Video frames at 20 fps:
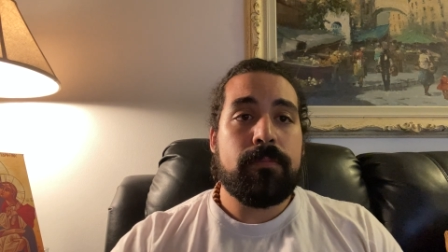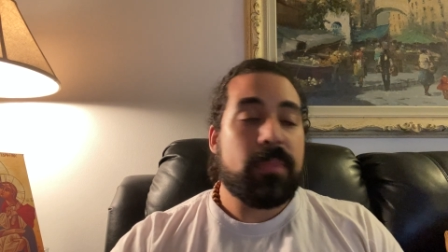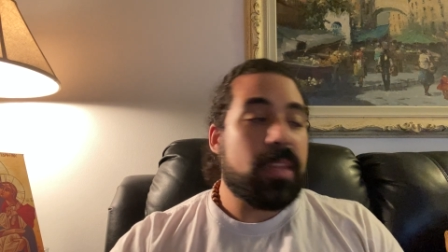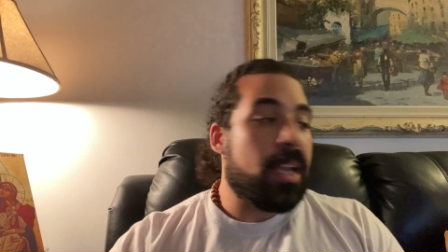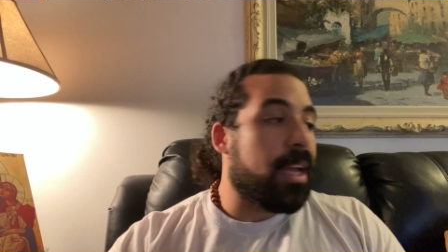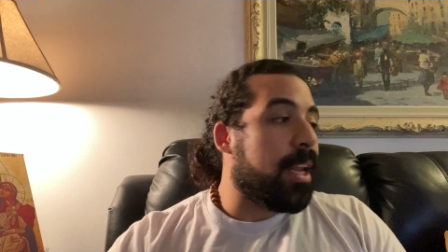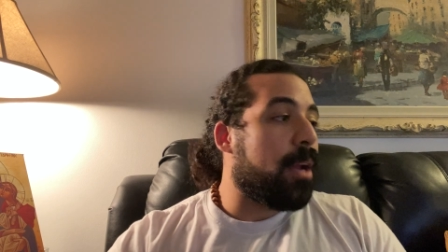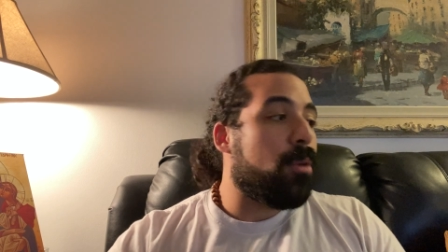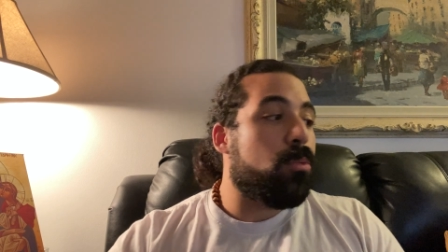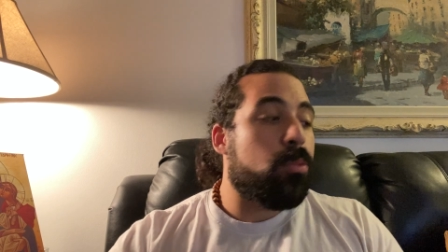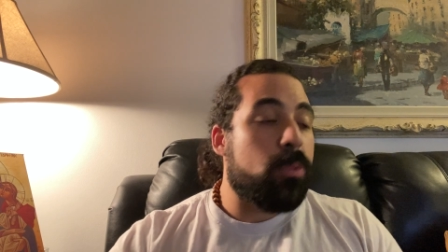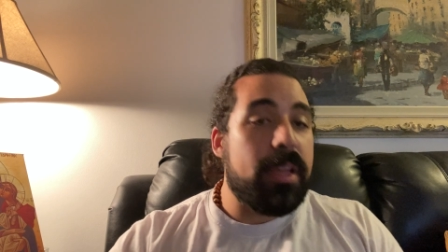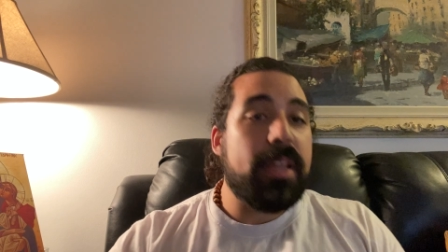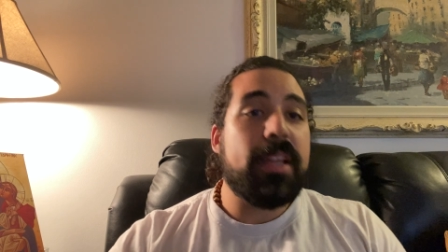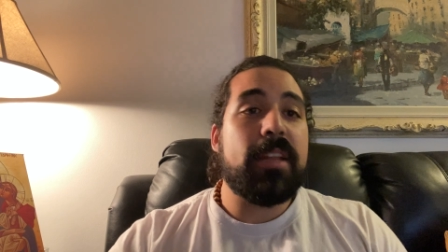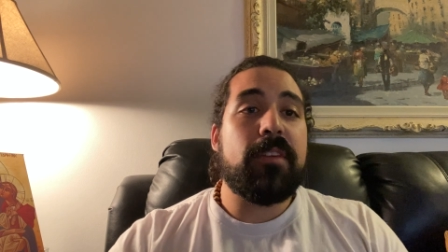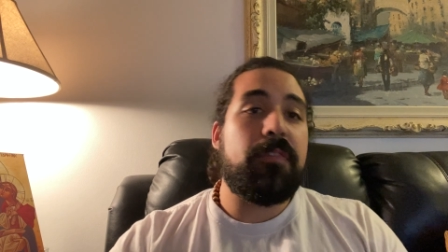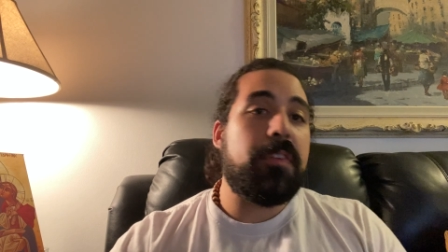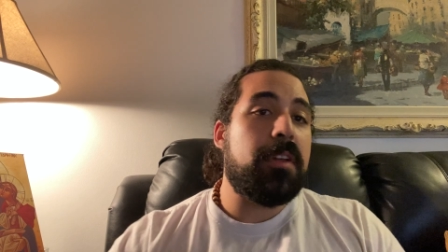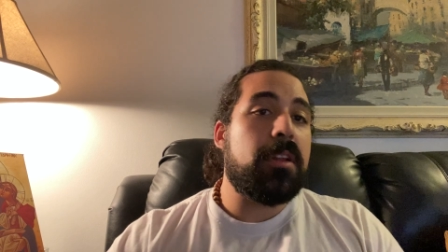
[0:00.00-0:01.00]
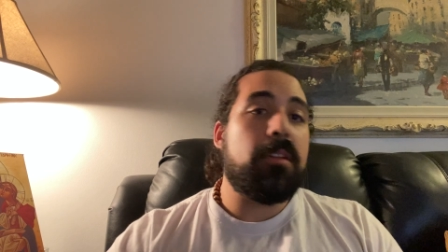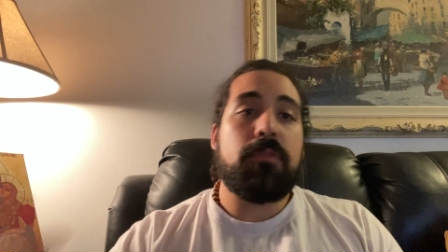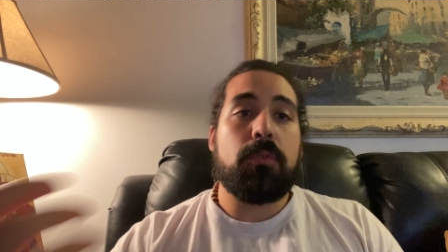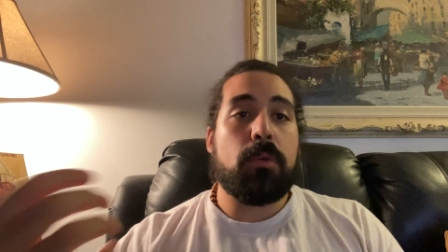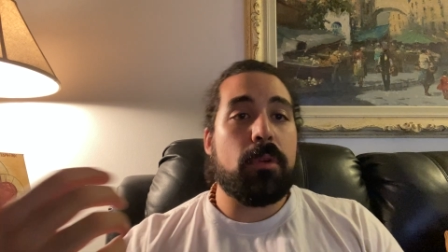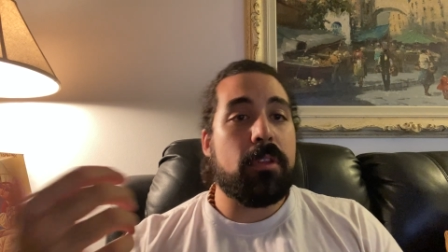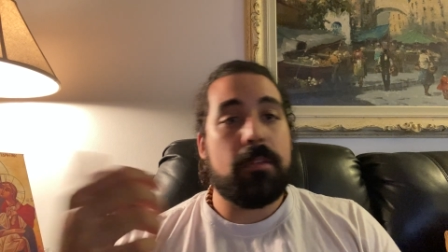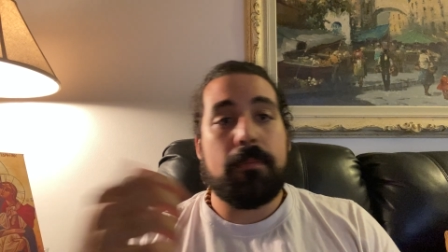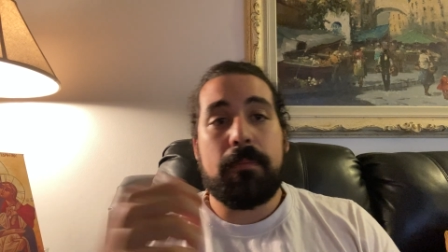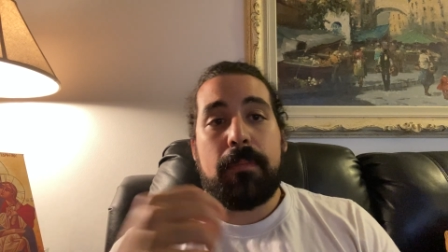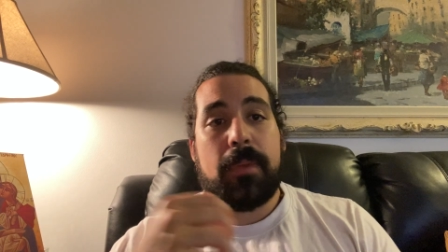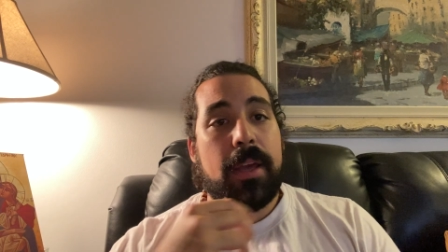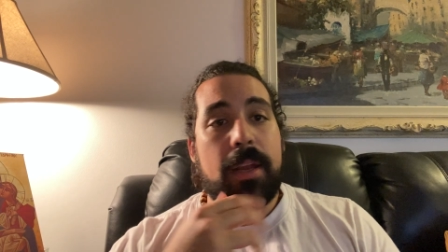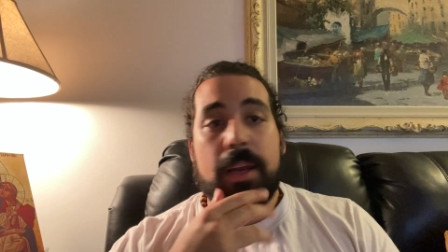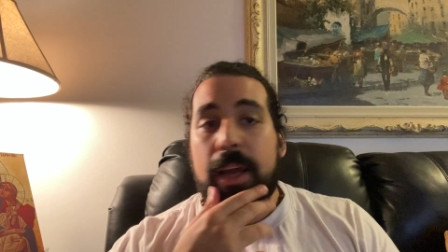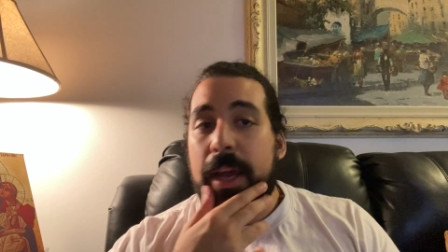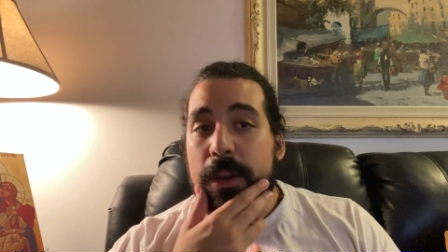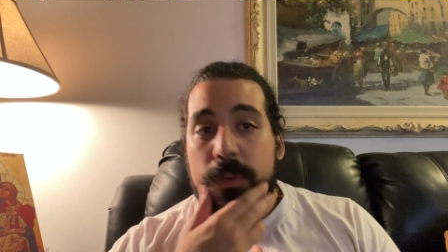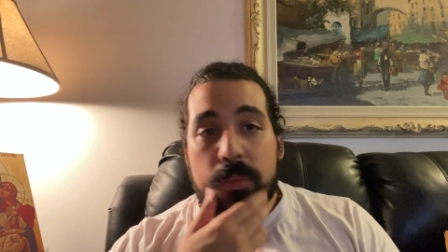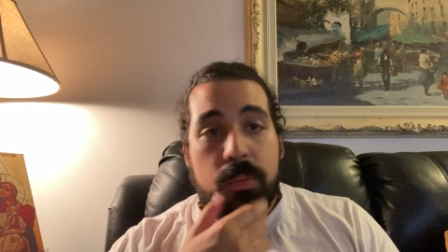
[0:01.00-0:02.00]
And I really feel for them, man.
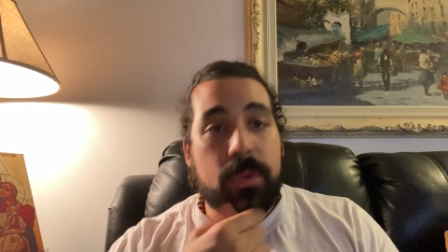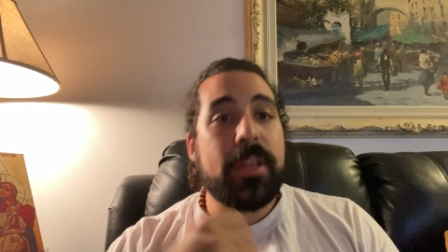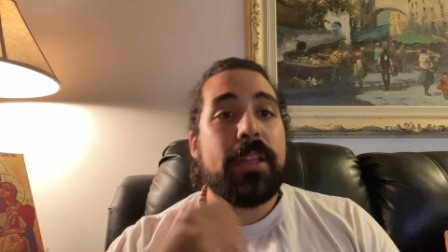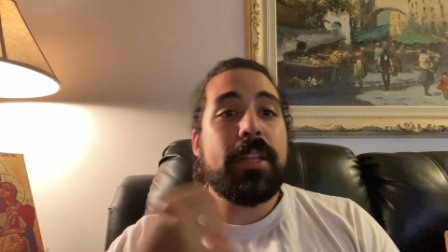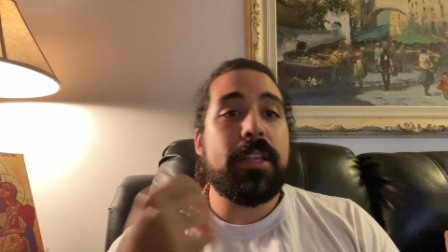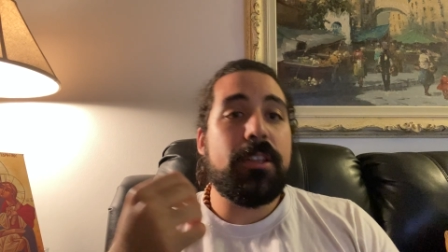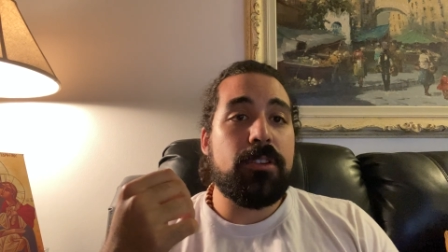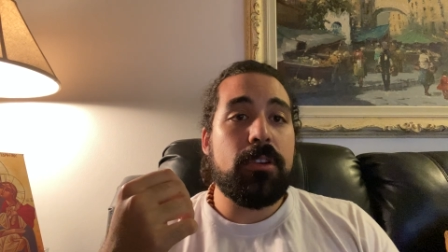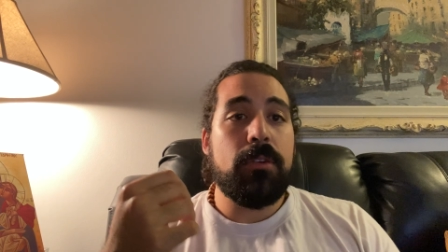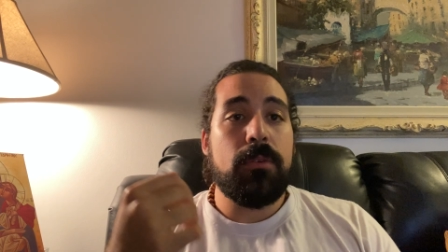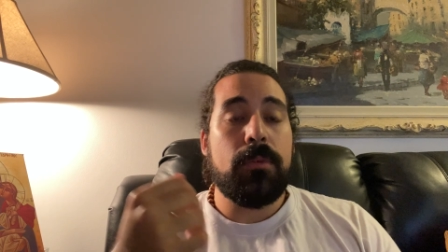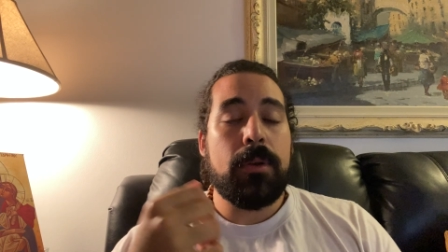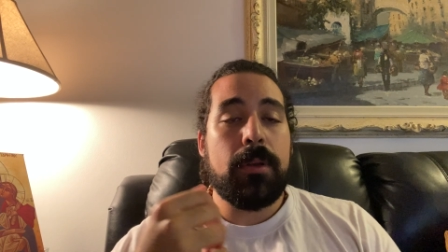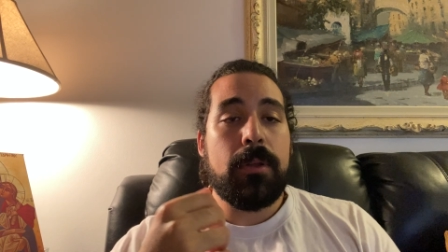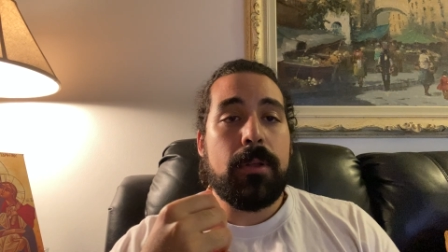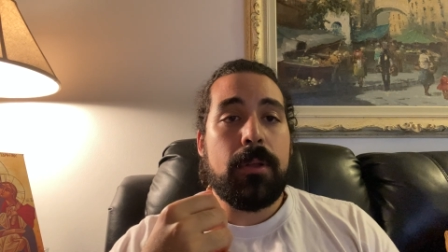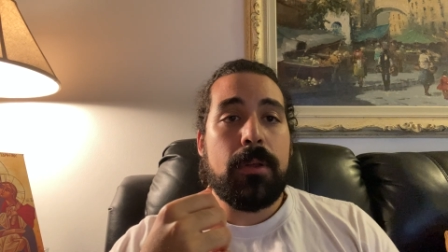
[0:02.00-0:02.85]
I really do.